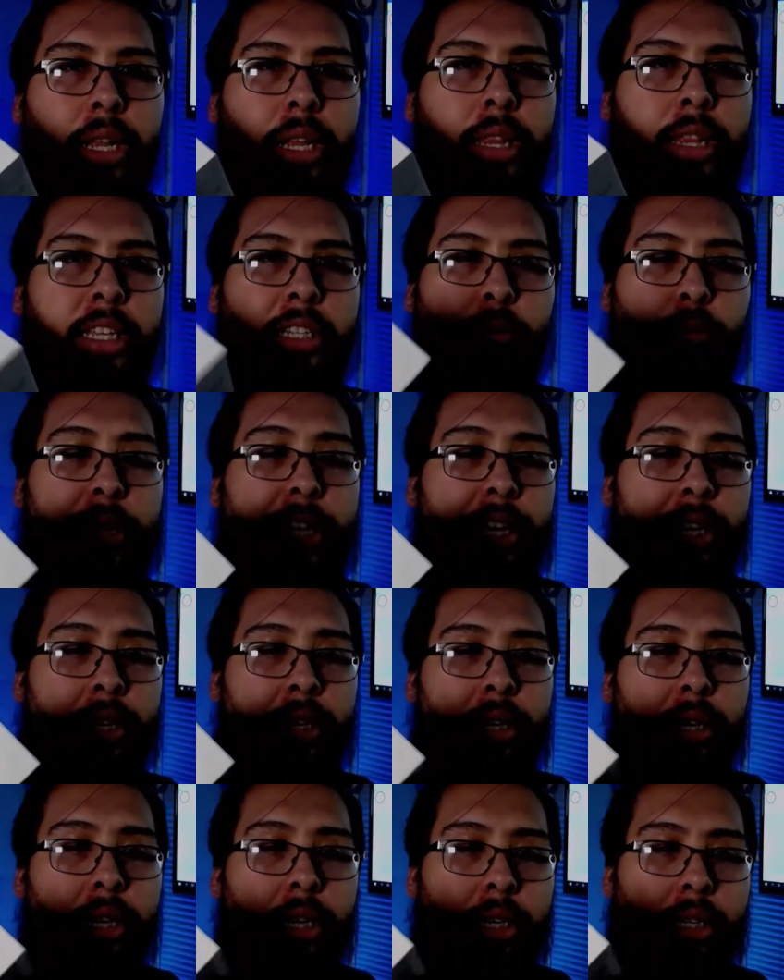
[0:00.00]
this weekend.
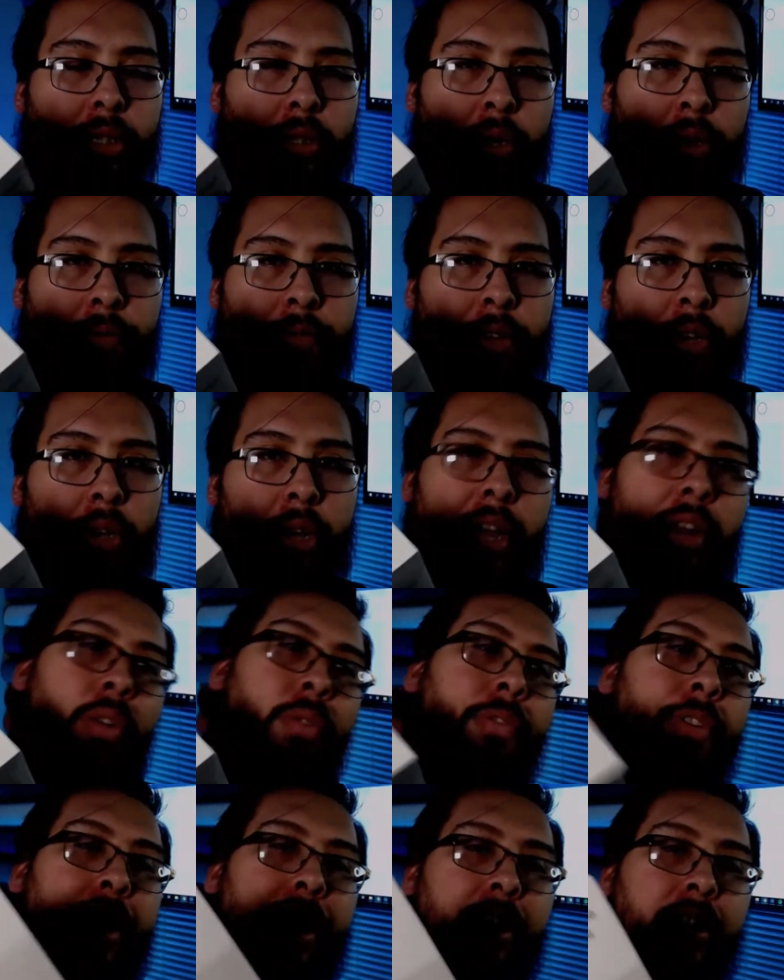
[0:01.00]
So if you head
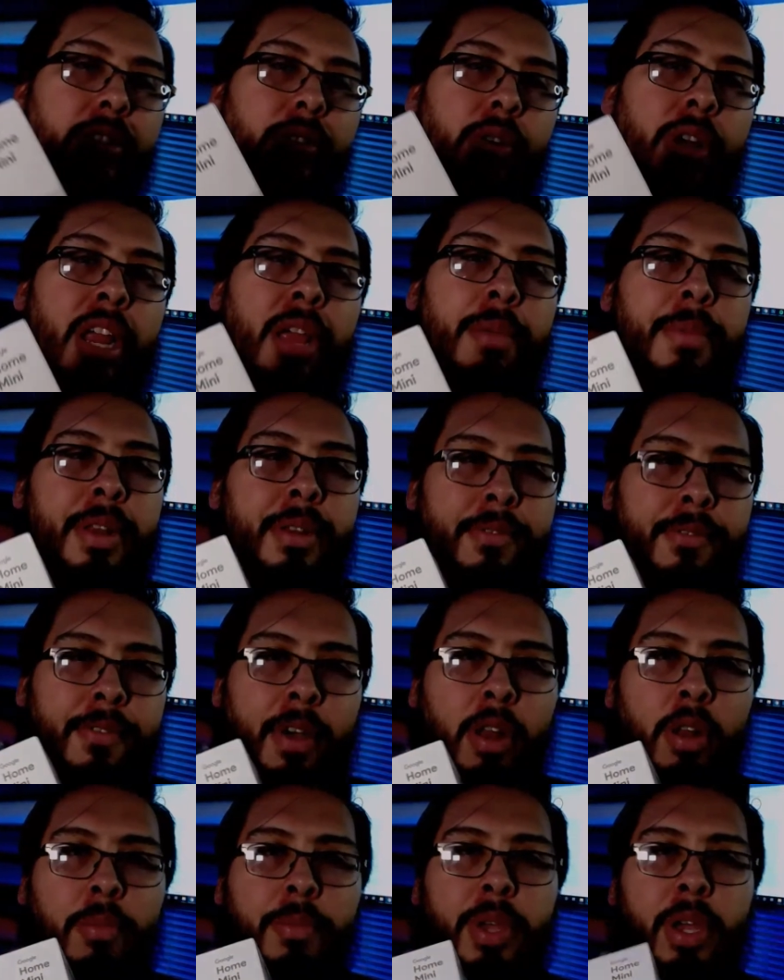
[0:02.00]
over to Instagram and
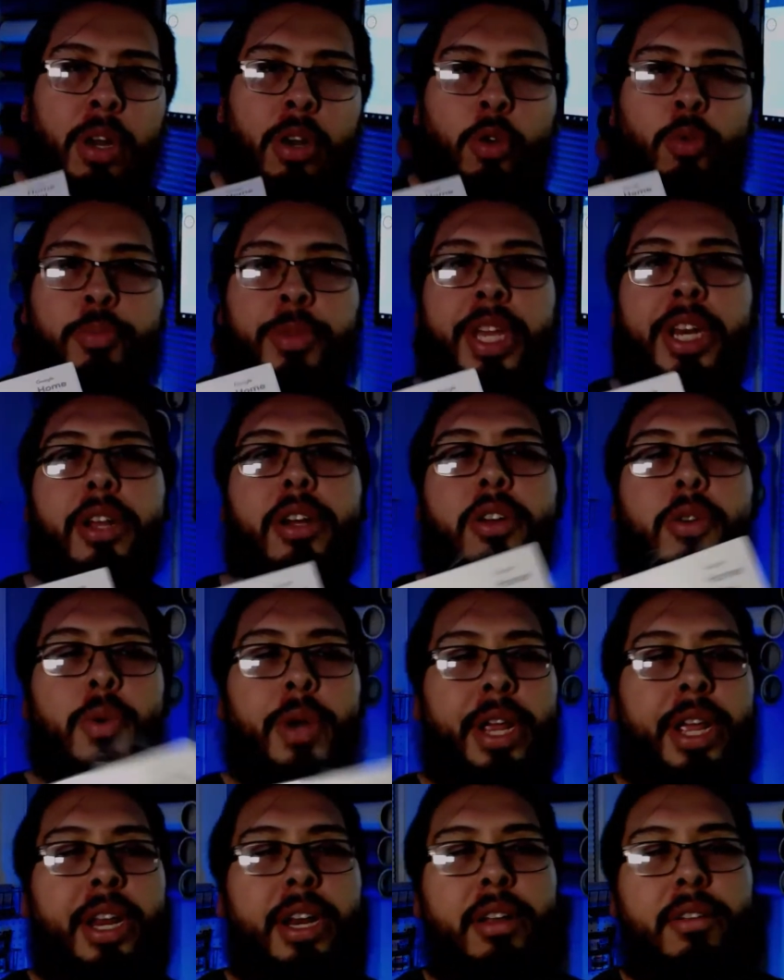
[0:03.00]
follow me on Lumedia
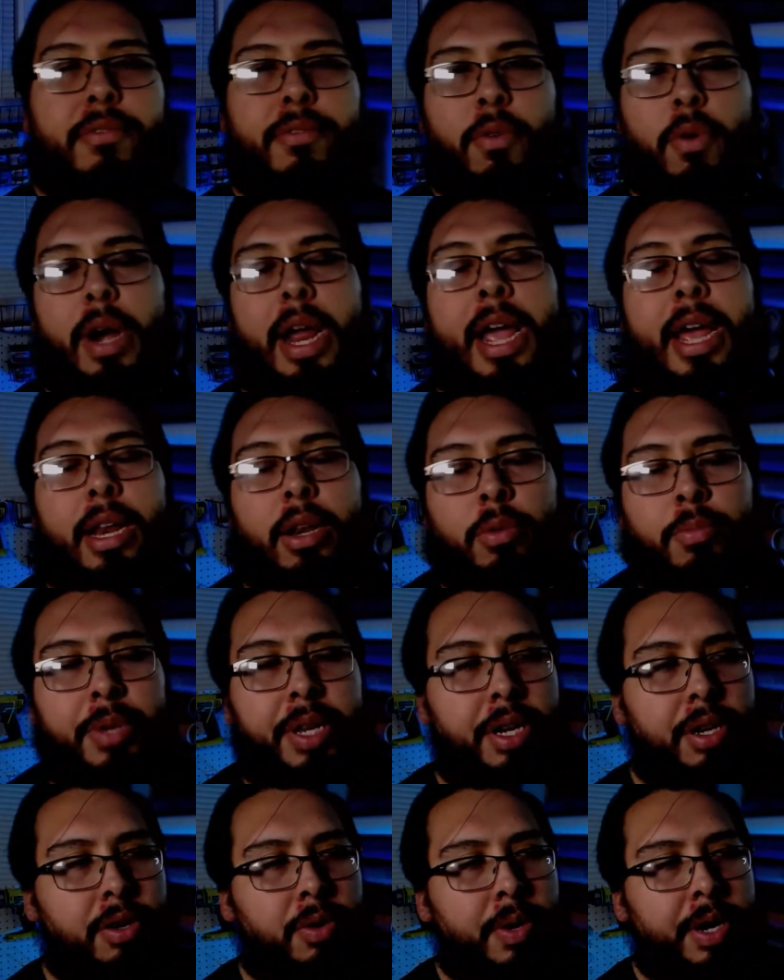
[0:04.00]
Creative or at
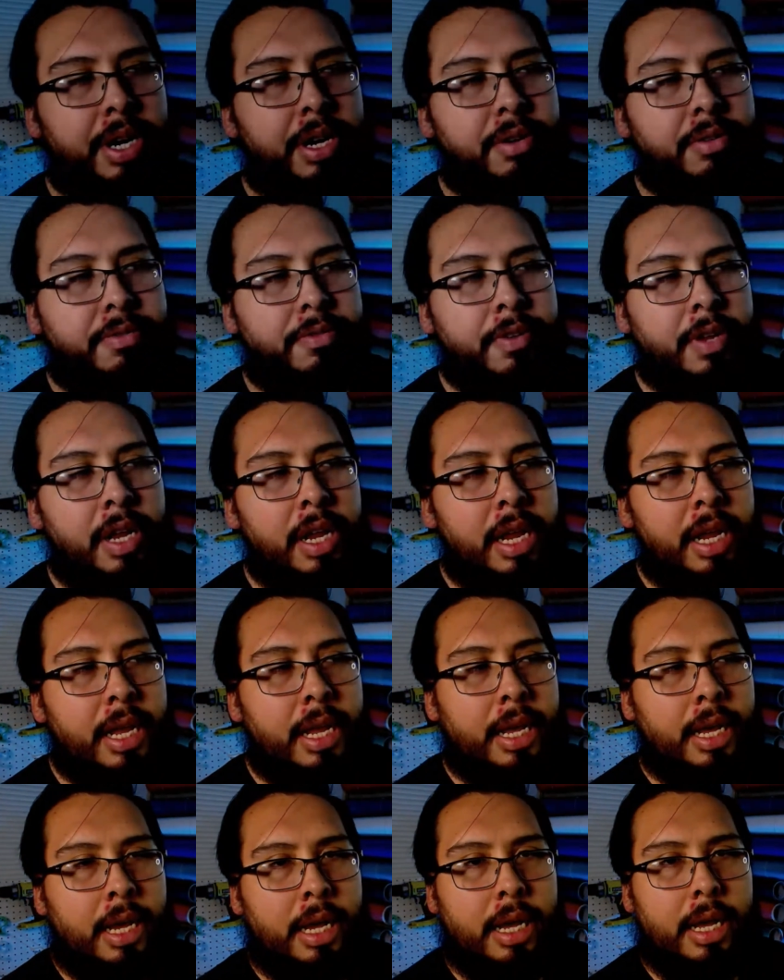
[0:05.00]
Lumedia Creative,
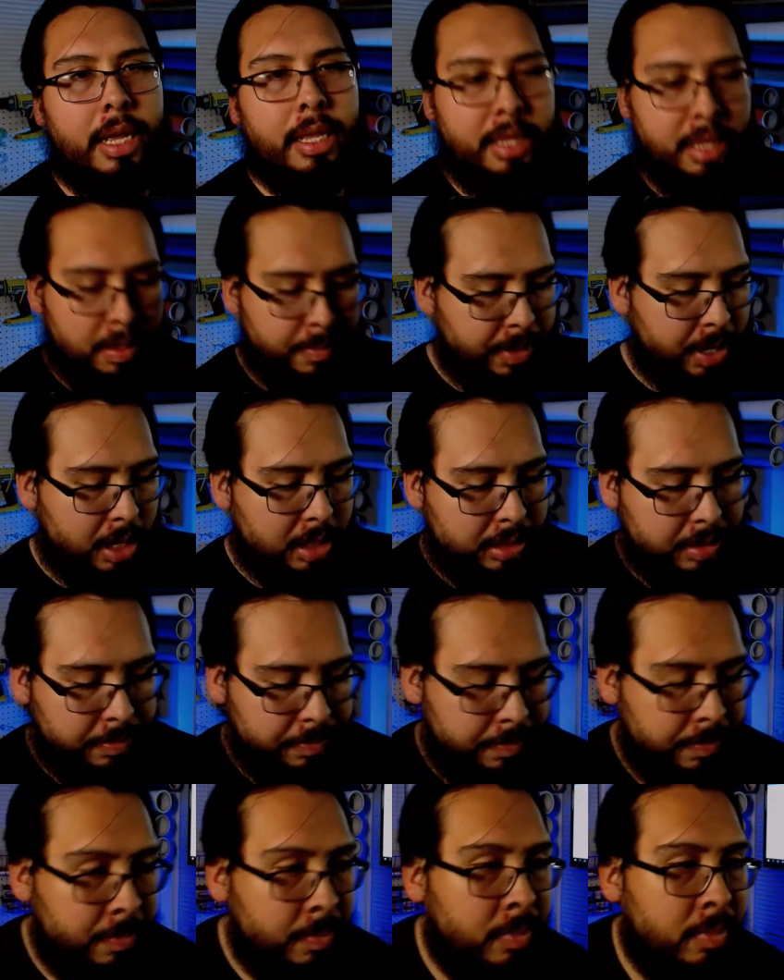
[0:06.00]
that'll be awesome.
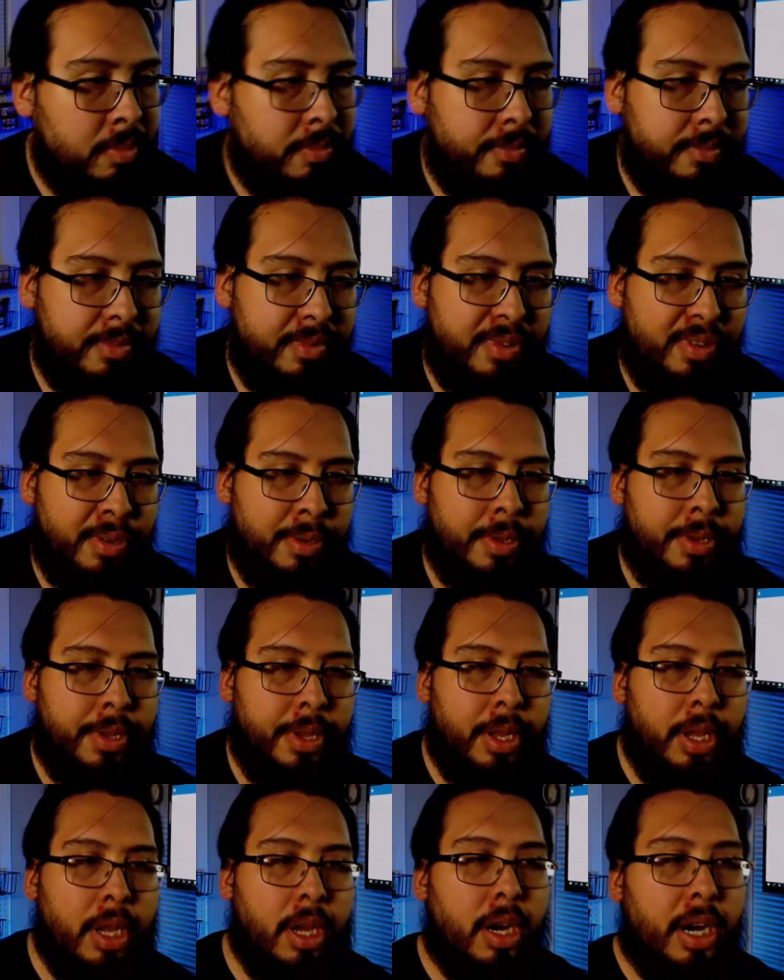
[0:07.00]
All
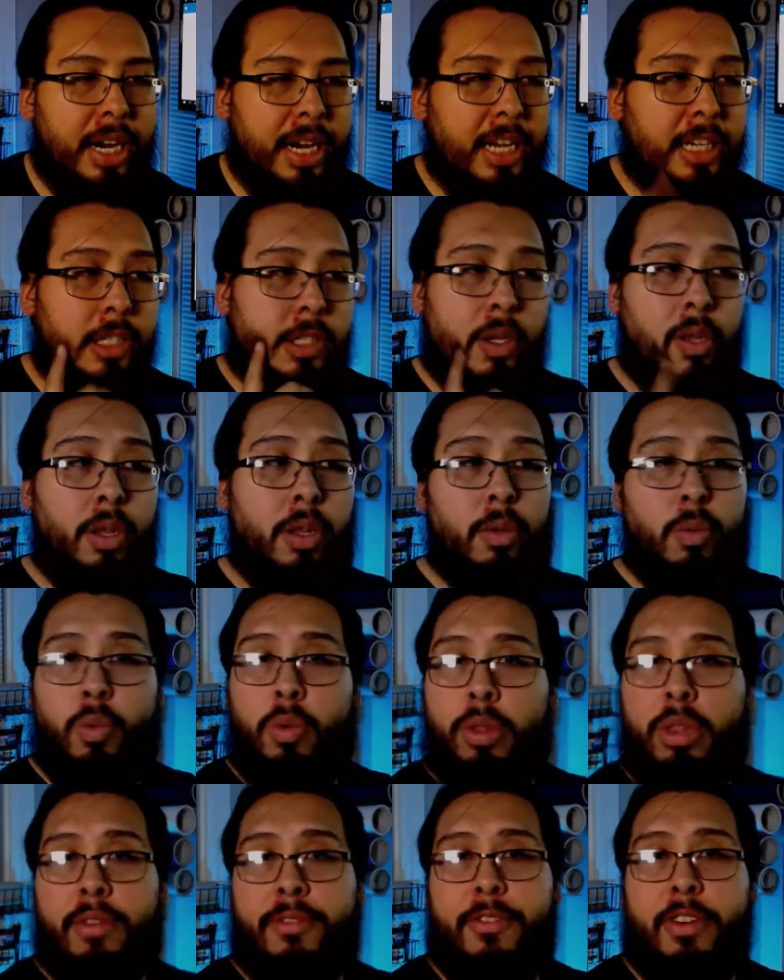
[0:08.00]
right, guys, so
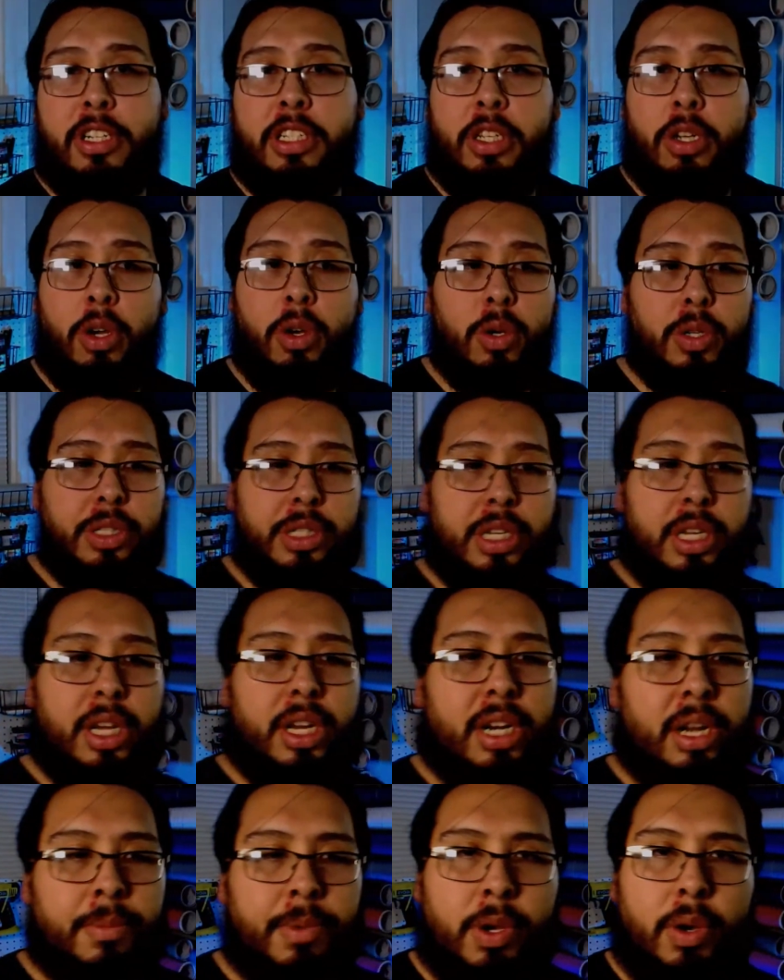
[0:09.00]
the first logo is
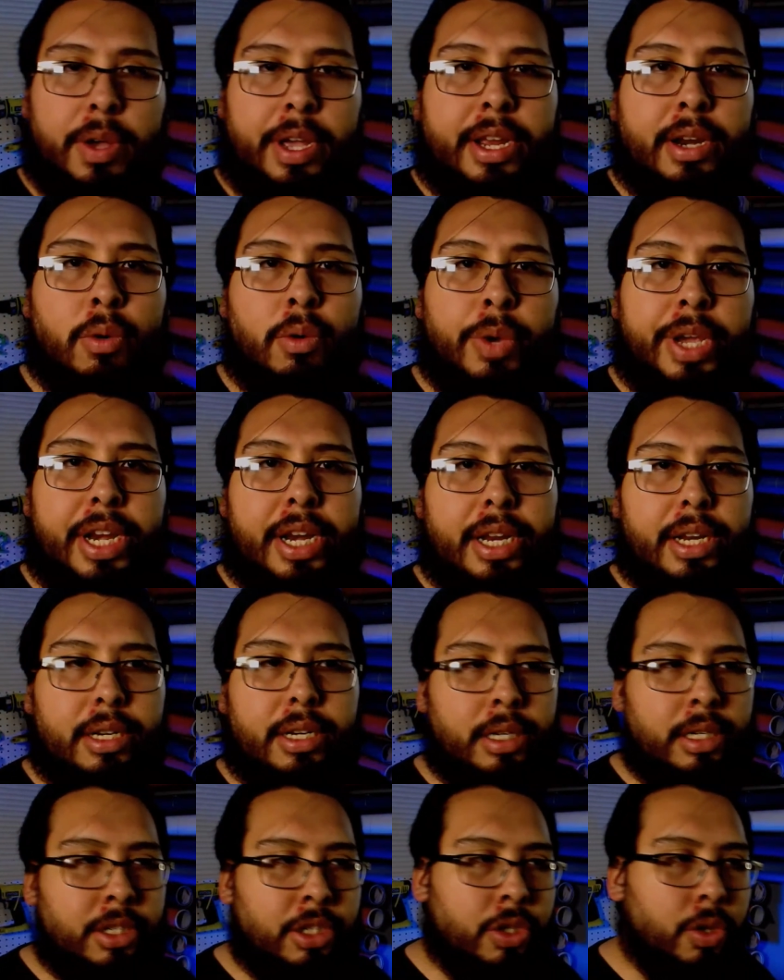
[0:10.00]
done. I'm going to go ahead and weed it
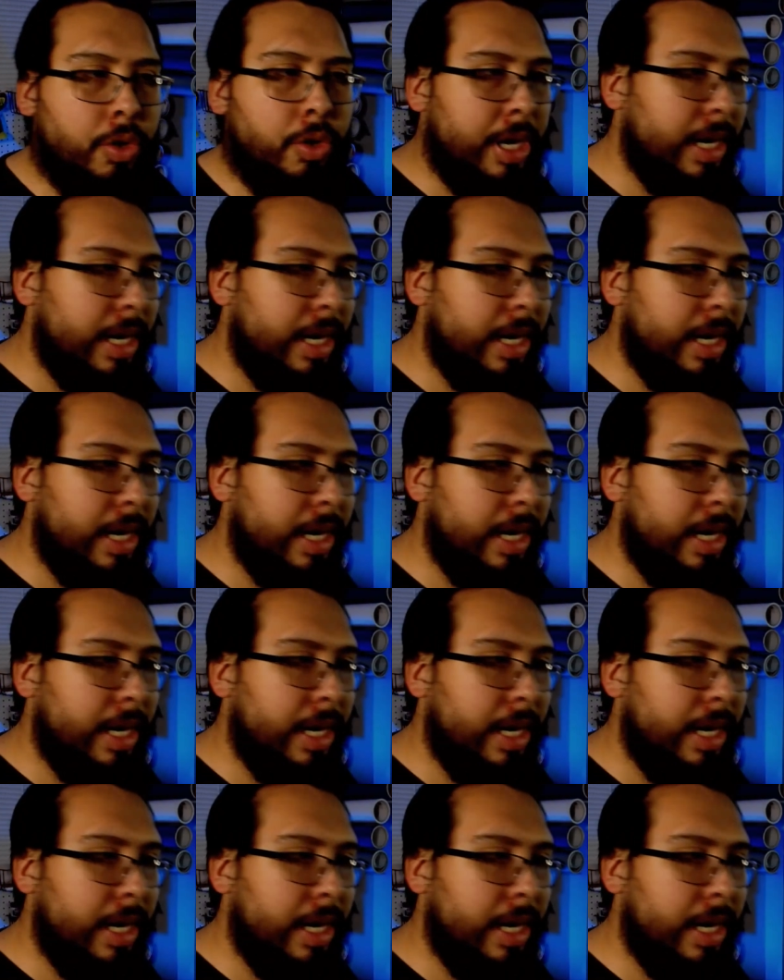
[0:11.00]
and show you